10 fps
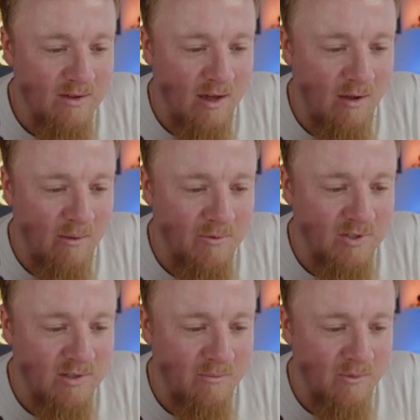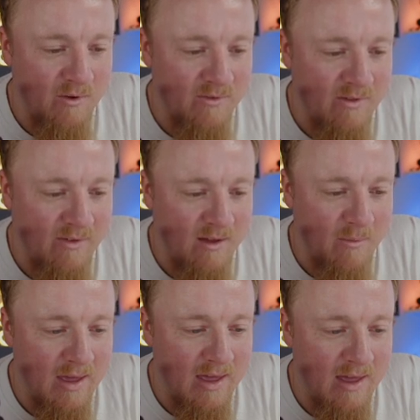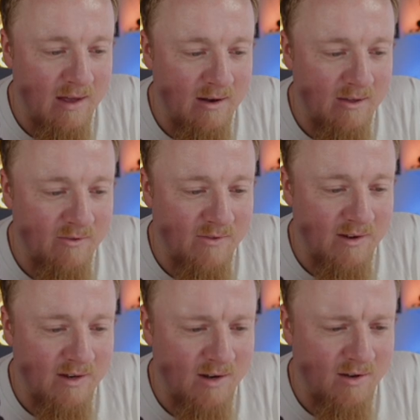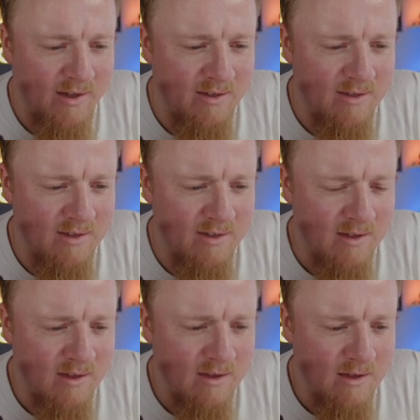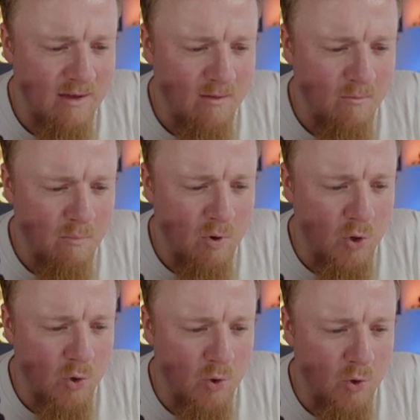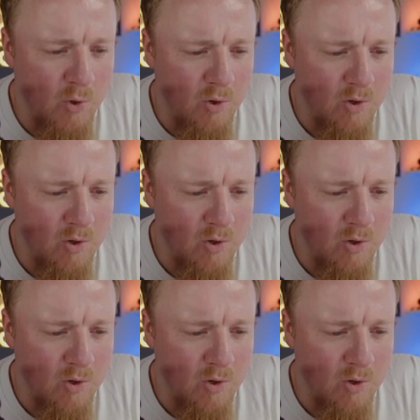So I'm just going to move something up here, and let's find a nice blue.